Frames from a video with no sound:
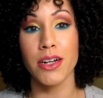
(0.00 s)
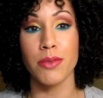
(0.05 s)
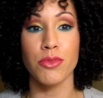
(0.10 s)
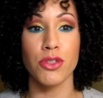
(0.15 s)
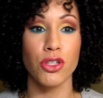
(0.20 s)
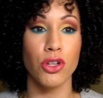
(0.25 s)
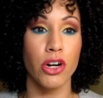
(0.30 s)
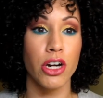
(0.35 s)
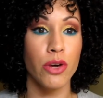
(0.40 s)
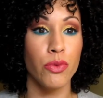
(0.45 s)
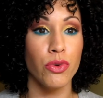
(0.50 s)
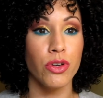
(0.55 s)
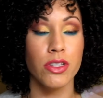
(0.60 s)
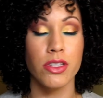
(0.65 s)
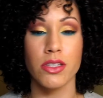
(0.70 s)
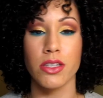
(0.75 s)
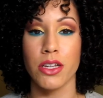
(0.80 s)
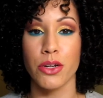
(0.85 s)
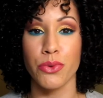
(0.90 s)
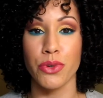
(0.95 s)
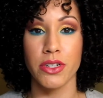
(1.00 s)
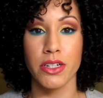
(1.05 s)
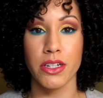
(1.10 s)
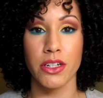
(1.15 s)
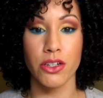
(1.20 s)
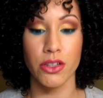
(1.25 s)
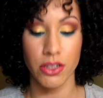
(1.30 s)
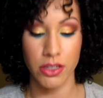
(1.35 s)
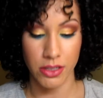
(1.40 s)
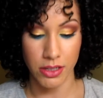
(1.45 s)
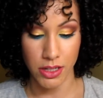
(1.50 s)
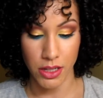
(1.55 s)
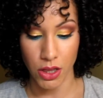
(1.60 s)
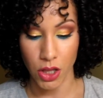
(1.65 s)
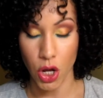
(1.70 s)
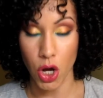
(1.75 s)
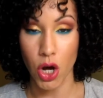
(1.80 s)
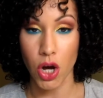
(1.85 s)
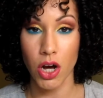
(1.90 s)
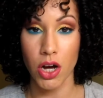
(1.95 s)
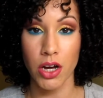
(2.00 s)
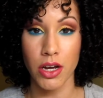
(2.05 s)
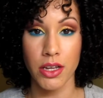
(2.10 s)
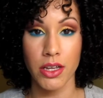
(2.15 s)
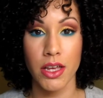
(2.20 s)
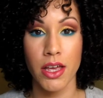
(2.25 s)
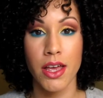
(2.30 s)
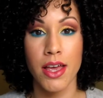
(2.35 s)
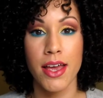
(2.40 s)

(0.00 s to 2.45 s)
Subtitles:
I'm sorry it was like ridiculously long,